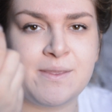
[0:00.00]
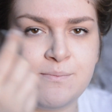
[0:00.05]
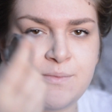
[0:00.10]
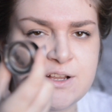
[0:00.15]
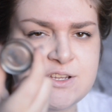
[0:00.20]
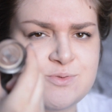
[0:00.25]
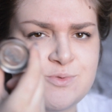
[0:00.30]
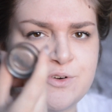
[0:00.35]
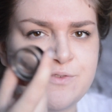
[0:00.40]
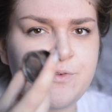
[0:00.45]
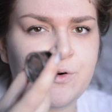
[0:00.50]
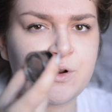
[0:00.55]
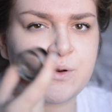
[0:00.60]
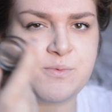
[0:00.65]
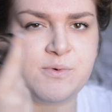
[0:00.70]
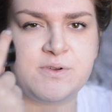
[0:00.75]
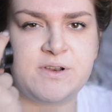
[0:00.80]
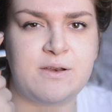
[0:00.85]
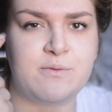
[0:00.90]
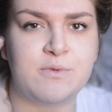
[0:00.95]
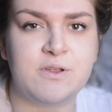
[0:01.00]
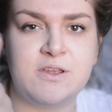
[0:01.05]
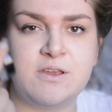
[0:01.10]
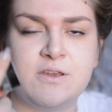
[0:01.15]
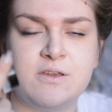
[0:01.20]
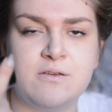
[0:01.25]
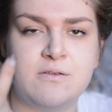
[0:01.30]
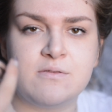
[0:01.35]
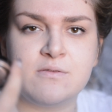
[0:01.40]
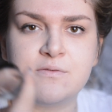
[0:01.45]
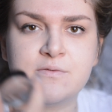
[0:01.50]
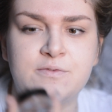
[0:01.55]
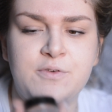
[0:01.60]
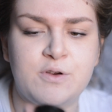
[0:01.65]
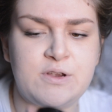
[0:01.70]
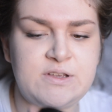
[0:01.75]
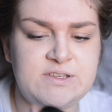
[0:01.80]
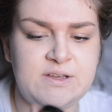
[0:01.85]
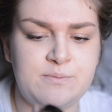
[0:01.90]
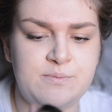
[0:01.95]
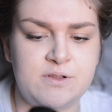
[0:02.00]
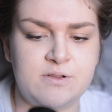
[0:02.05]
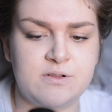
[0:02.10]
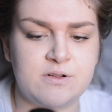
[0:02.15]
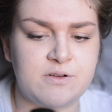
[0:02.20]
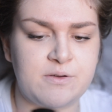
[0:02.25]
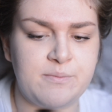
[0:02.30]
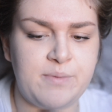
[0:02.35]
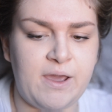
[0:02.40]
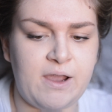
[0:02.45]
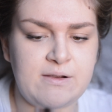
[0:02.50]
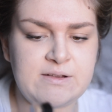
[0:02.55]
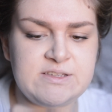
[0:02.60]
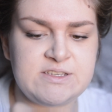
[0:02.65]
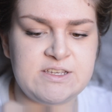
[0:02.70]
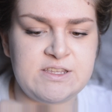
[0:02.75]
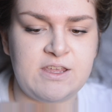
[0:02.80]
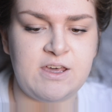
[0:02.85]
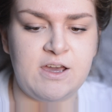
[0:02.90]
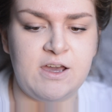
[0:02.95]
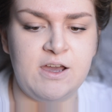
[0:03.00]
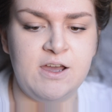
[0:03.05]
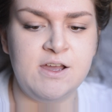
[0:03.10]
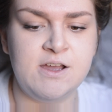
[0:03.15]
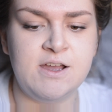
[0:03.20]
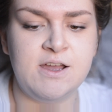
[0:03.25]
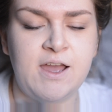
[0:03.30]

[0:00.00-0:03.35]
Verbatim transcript: much more affordable than when you, for example, compare it to the